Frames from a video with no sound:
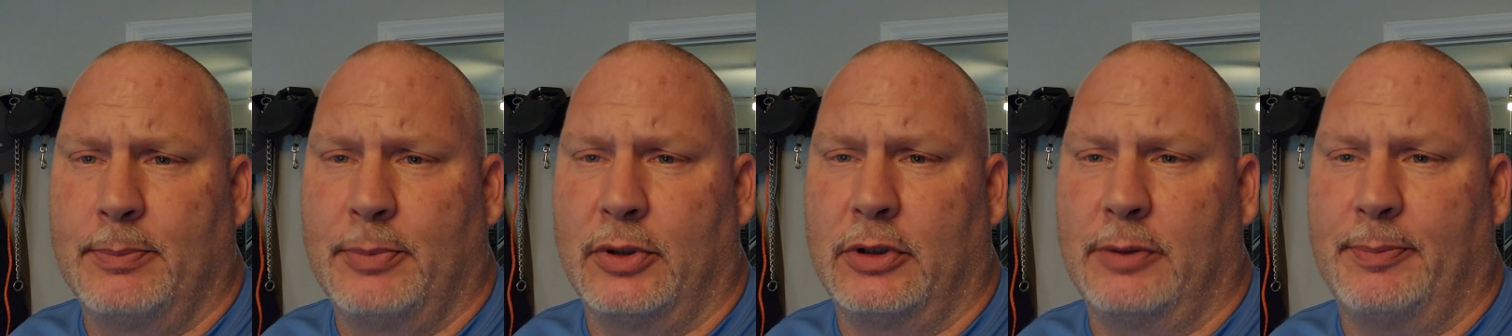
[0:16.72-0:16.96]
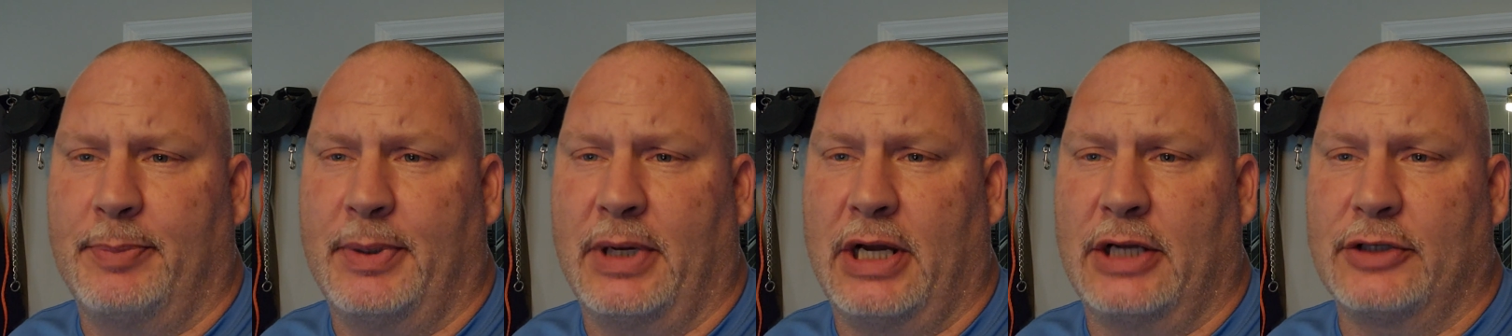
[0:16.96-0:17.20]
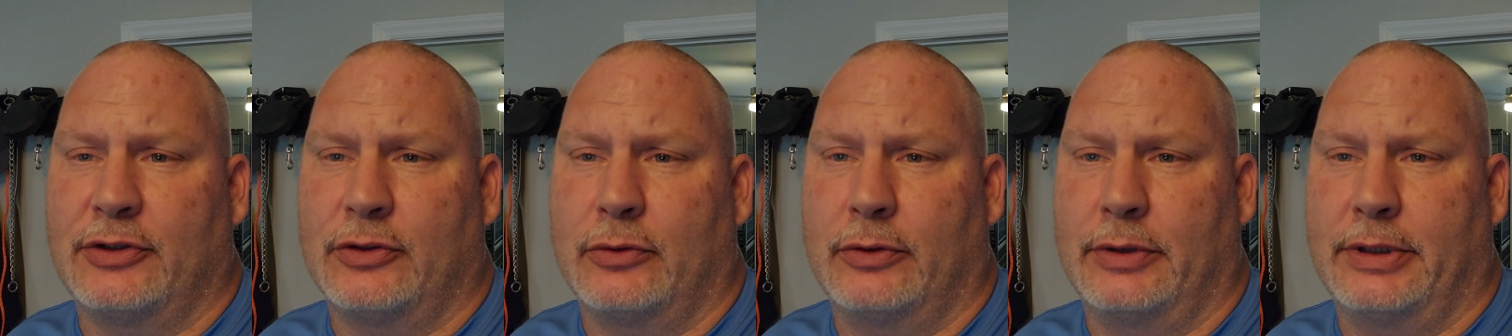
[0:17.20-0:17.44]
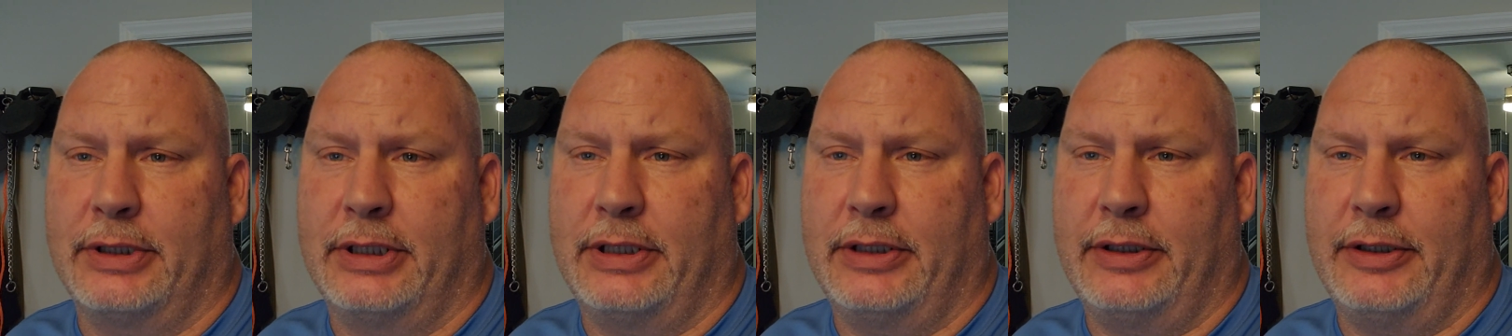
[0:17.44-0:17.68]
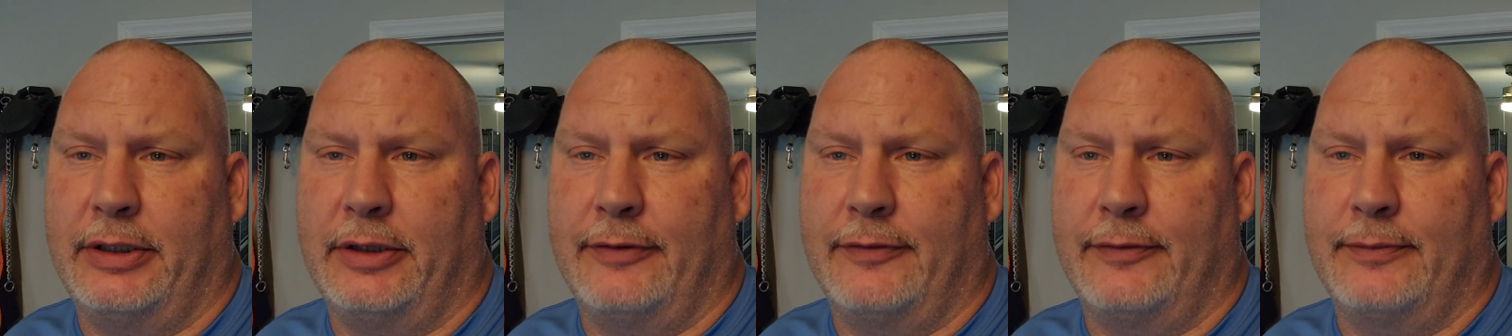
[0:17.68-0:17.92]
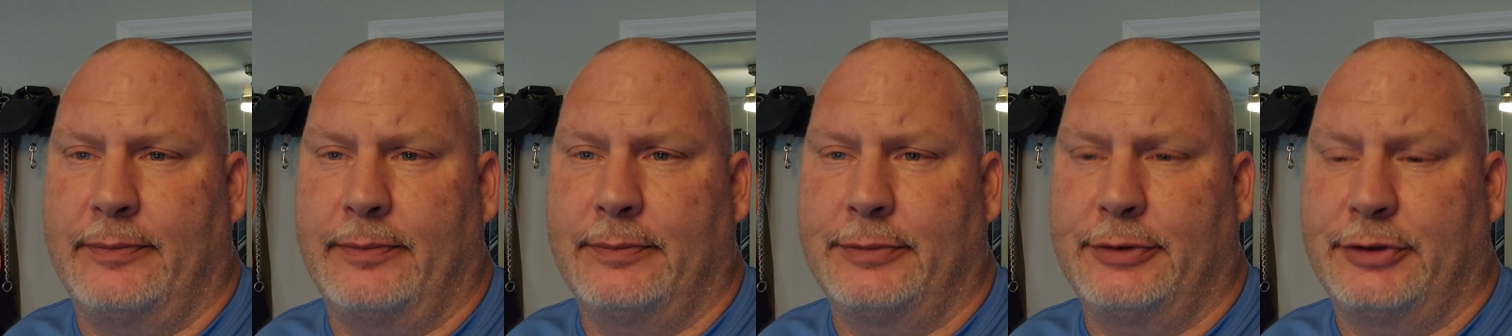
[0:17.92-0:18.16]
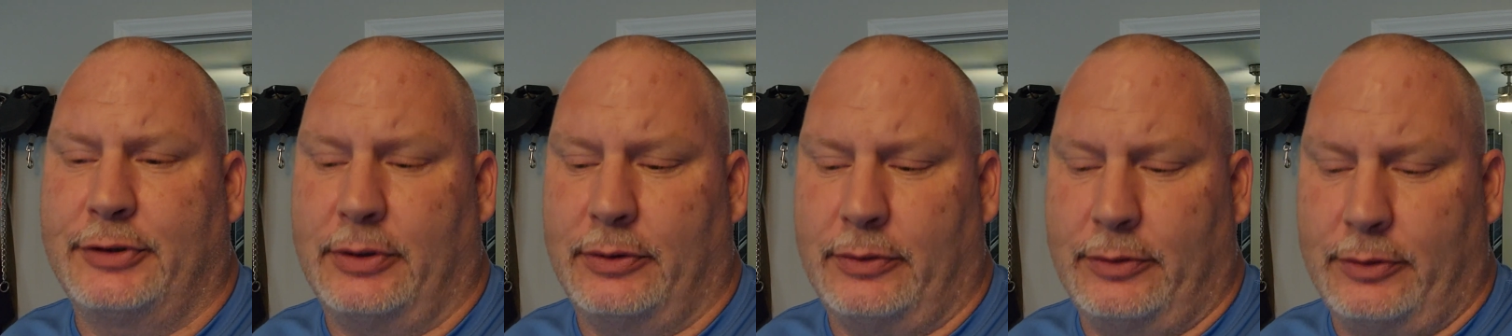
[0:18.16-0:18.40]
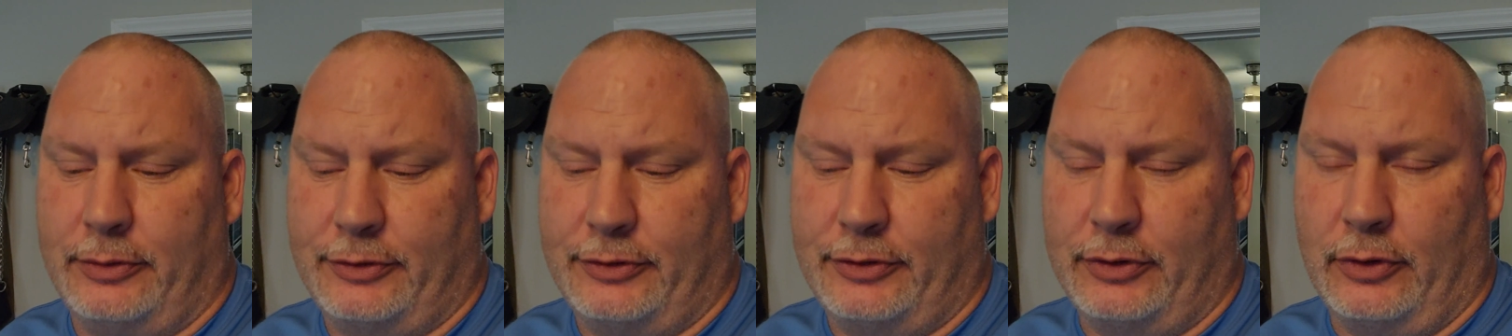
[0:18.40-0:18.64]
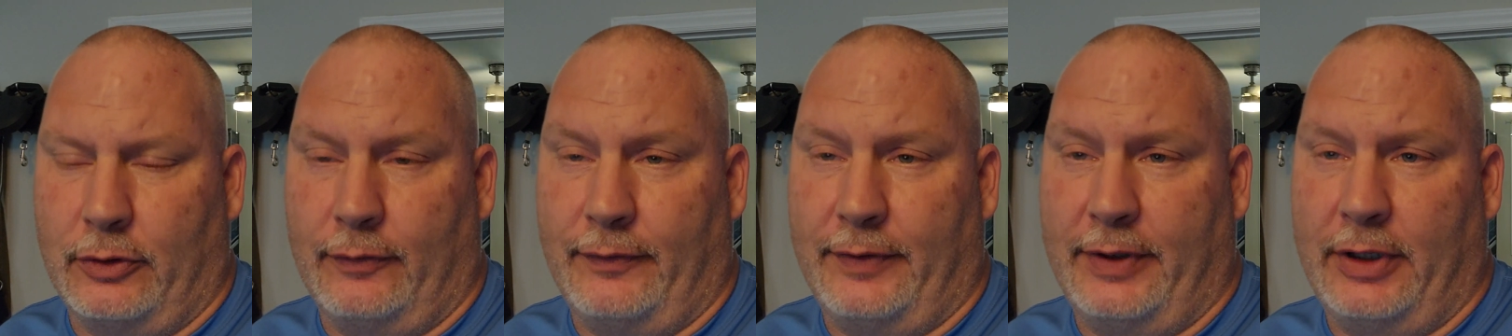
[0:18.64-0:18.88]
put a deposit on any of them, so they're still